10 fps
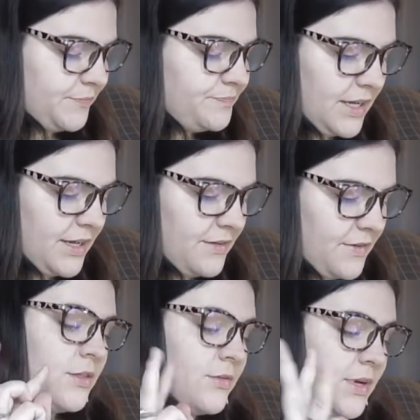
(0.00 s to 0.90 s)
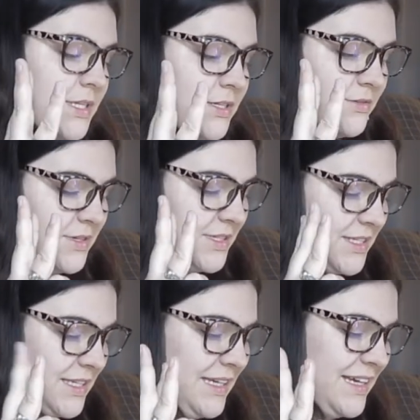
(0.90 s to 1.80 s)
I have 3
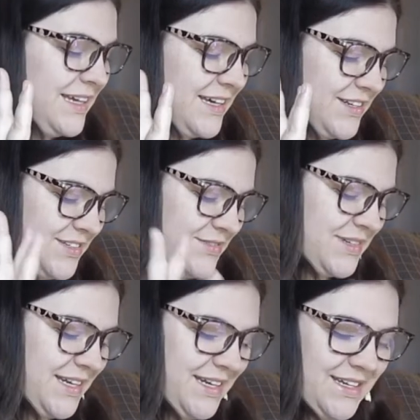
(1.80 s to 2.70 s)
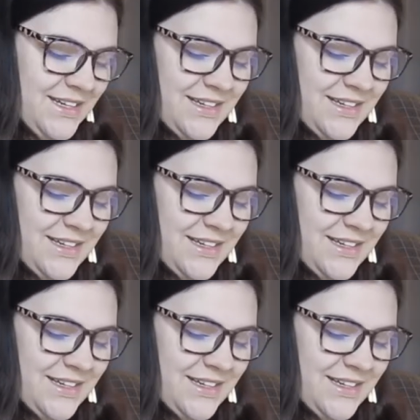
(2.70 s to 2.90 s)
students out of 20